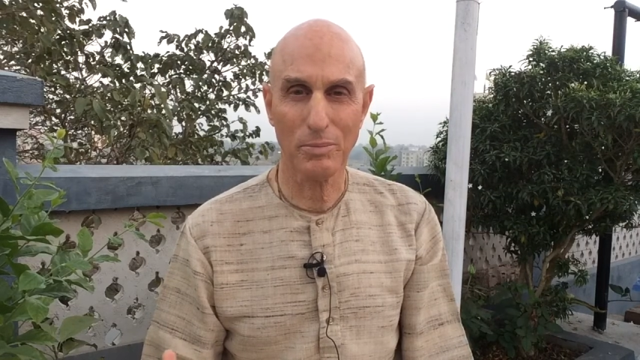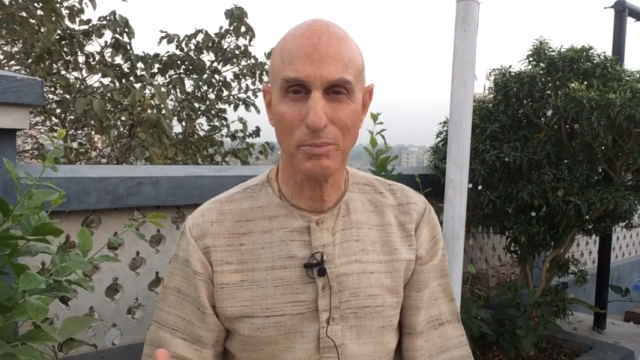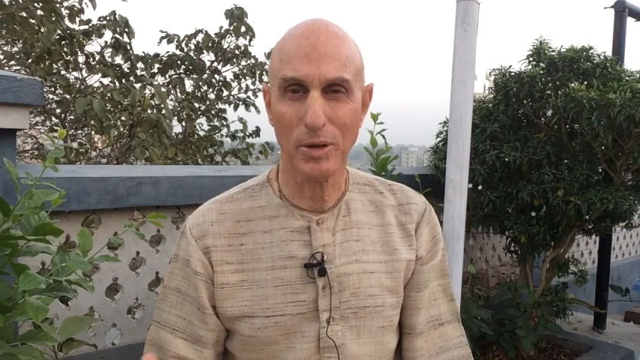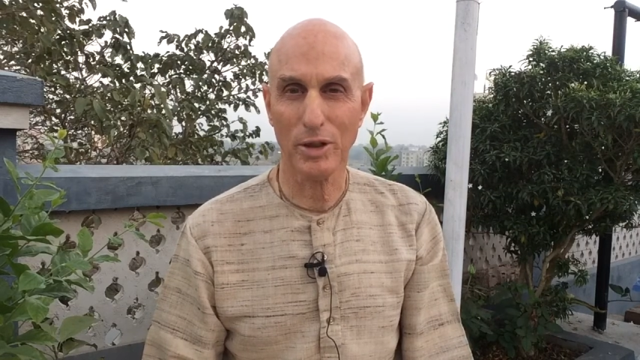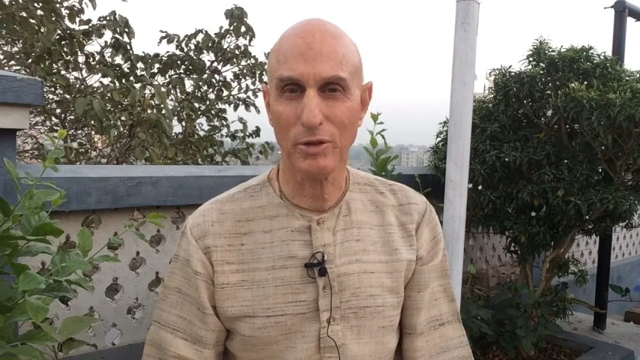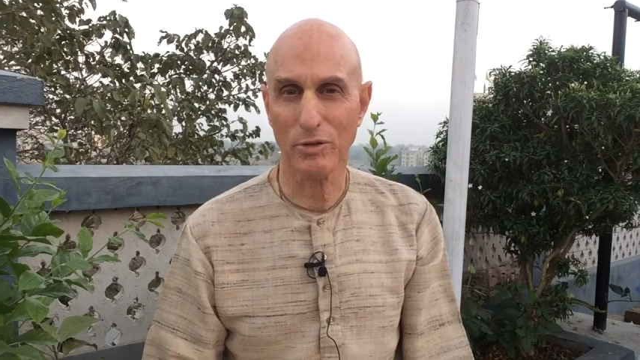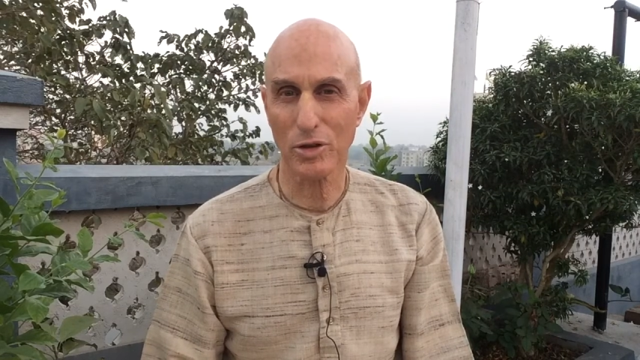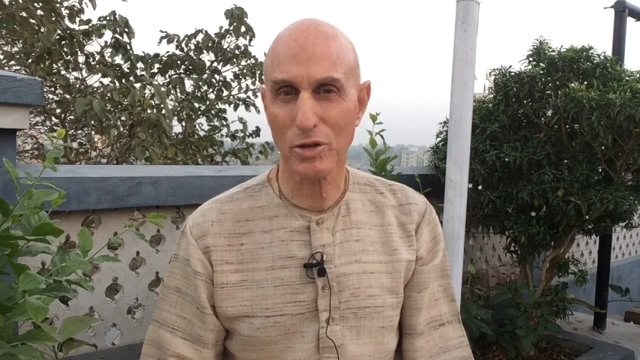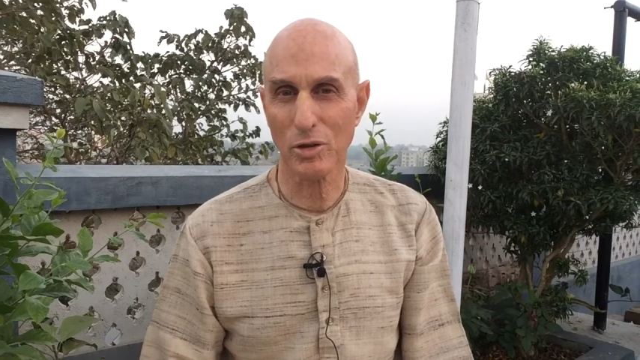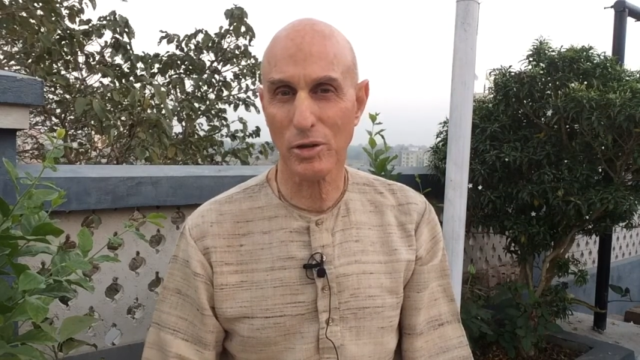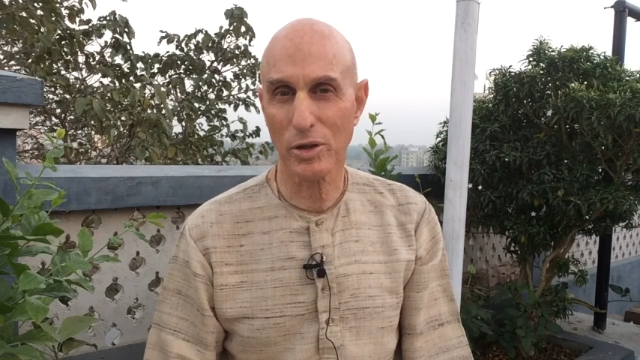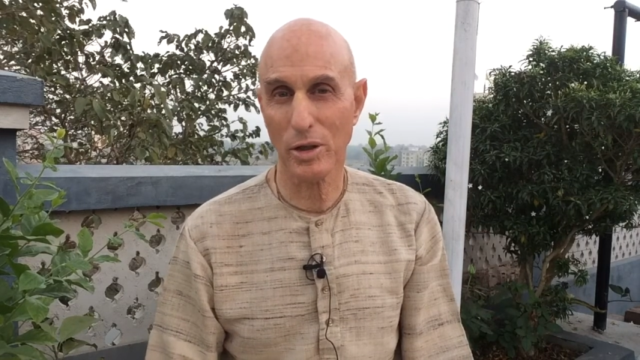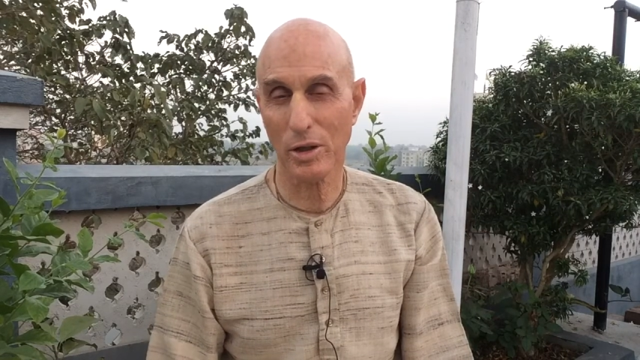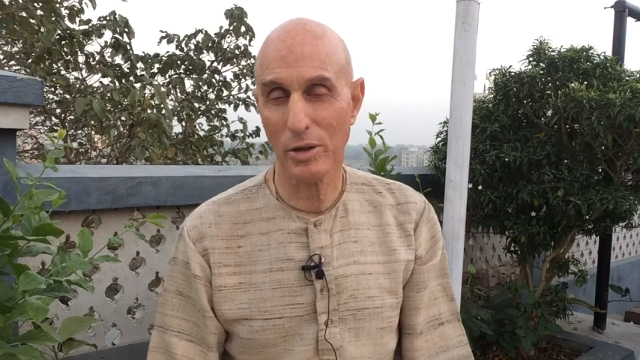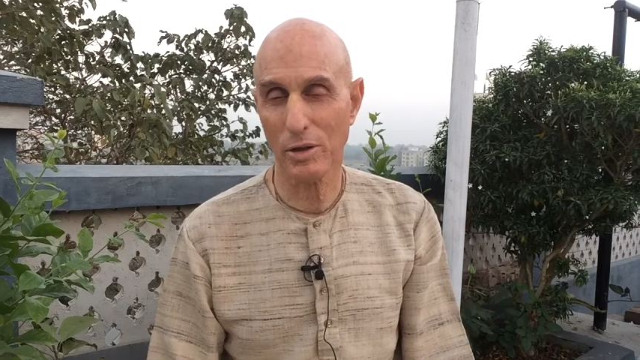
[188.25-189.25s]
beneficial
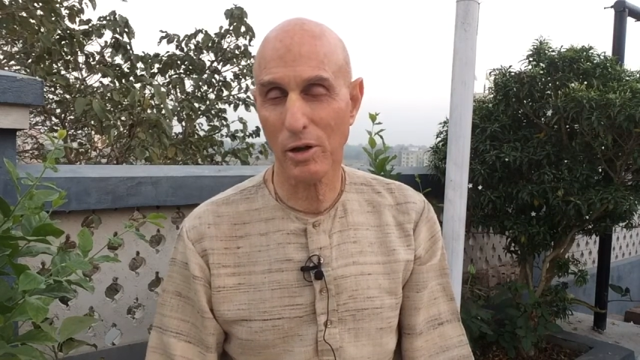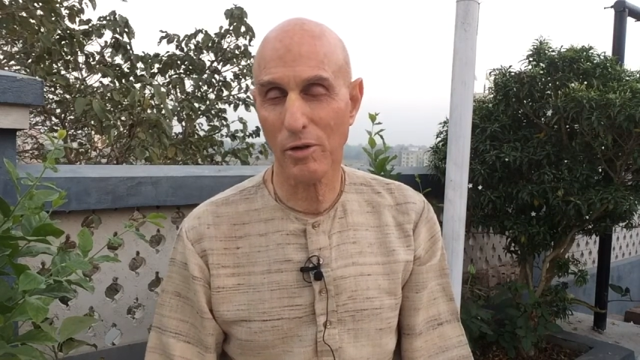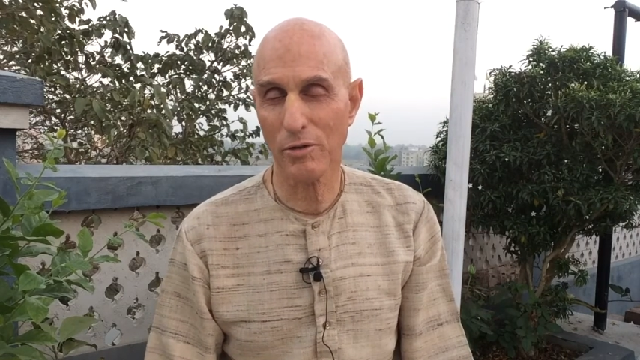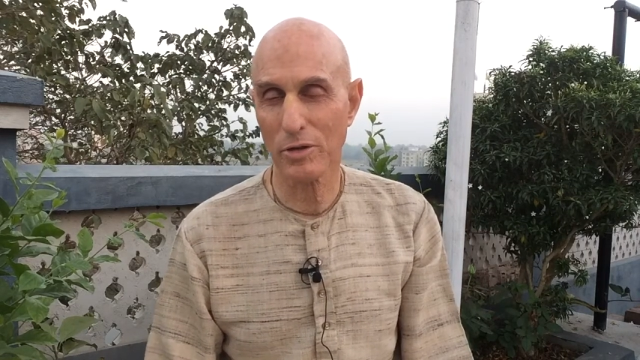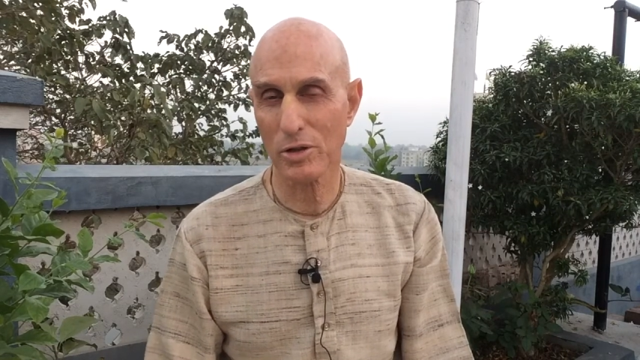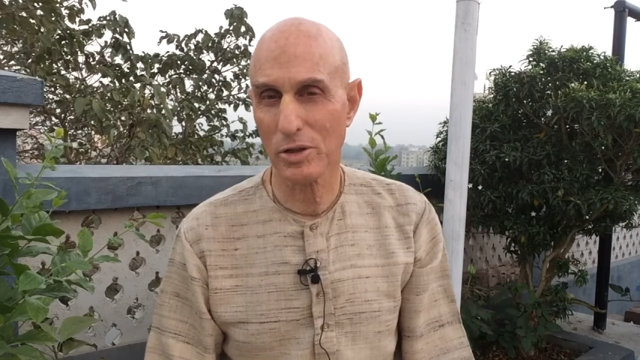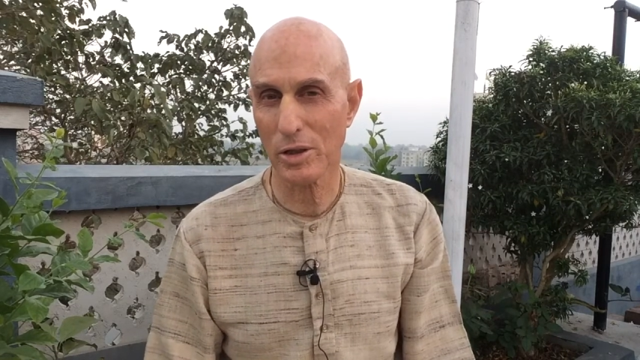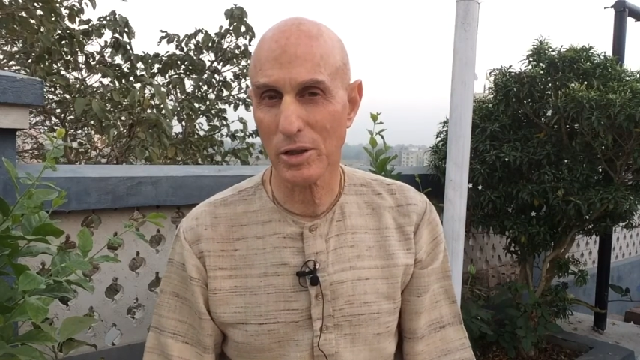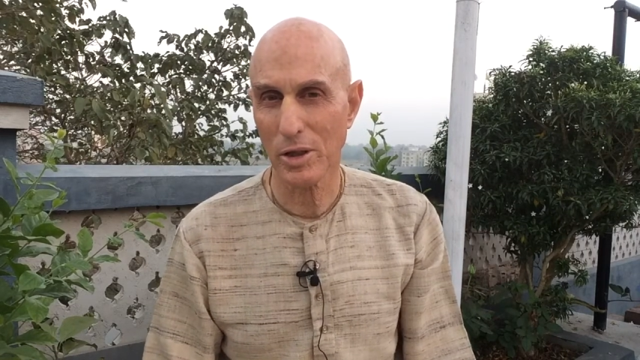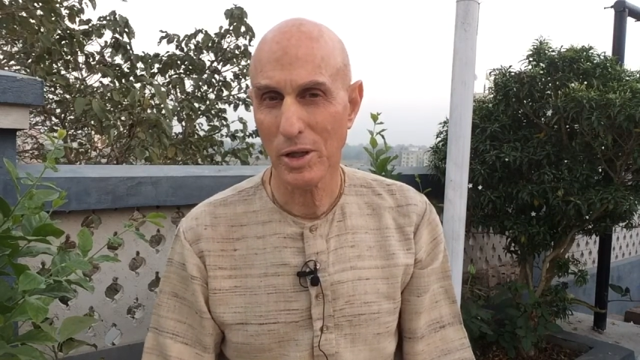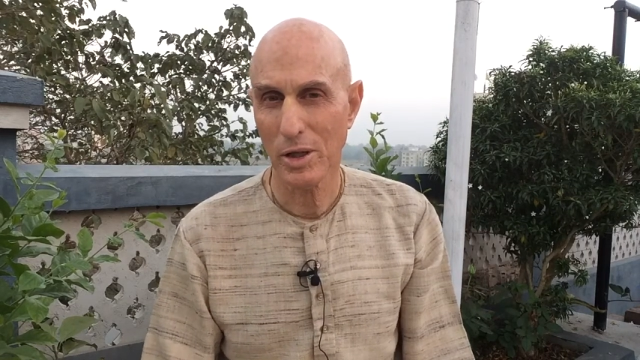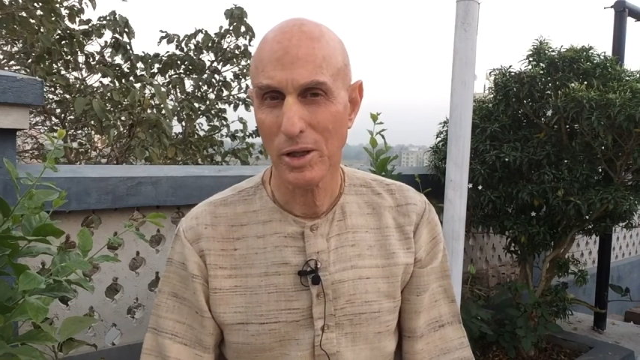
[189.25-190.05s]
they are, and often see